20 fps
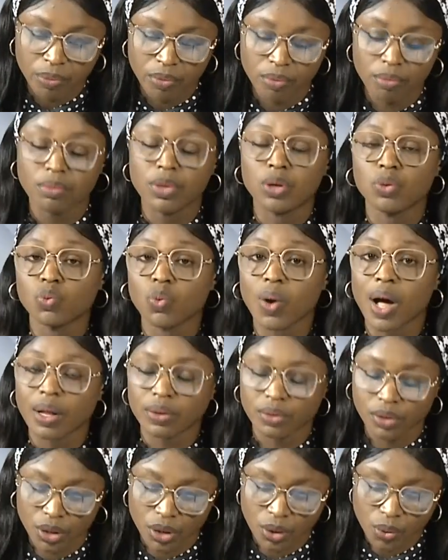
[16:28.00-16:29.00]

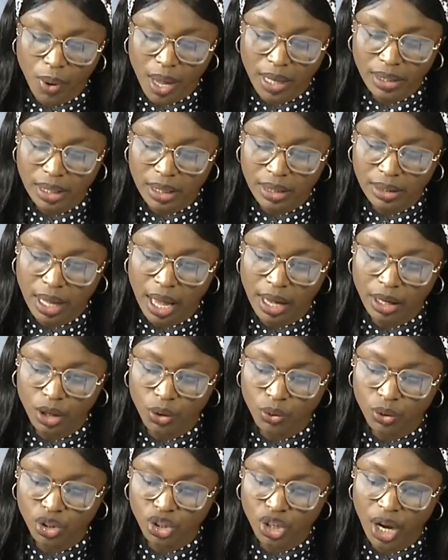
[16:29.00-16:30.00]
Meanwhile, the US has
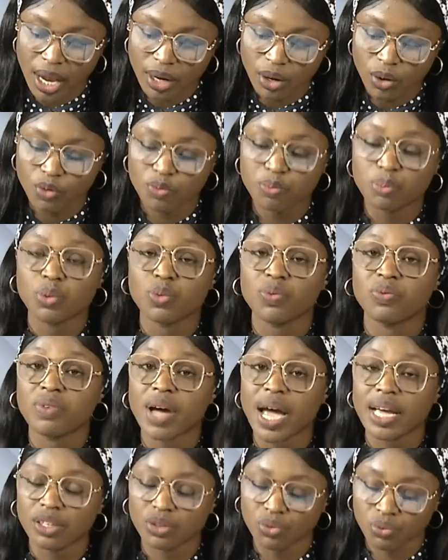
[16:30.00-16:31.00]
accused China of
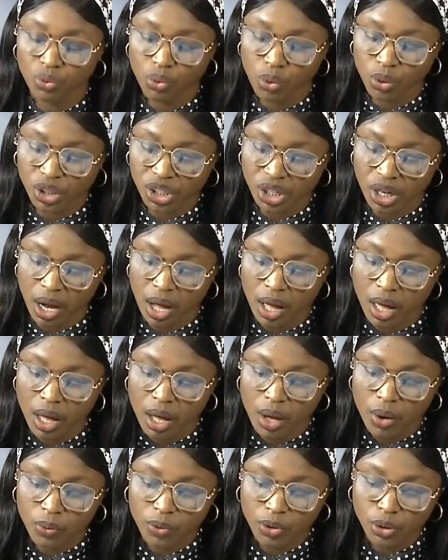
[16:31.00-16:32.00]
providing Russia
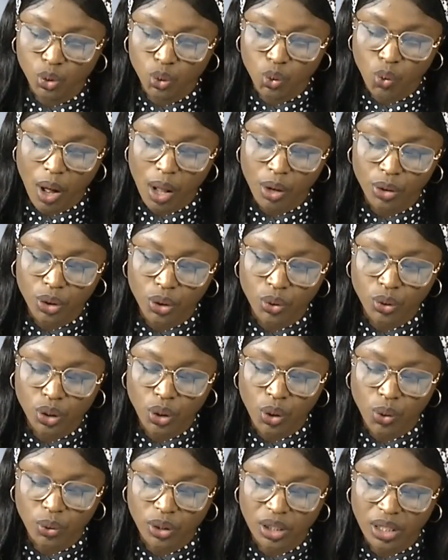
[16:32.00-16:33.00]
with dual-use
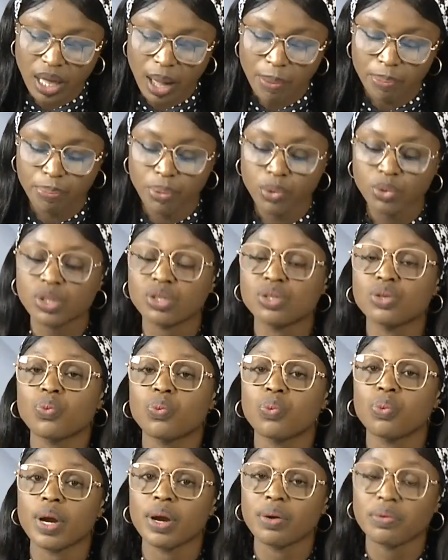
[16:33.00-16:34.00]
goods that boost the
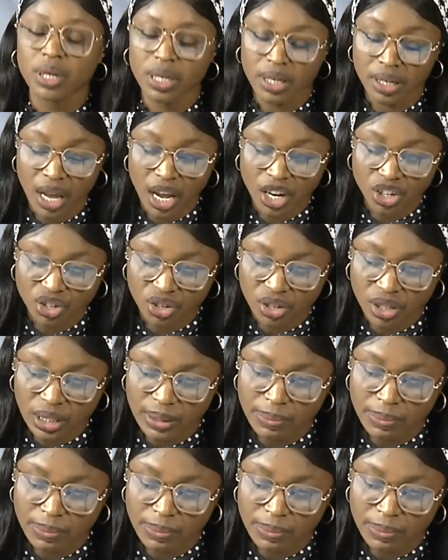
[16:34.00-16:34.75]
warring nation's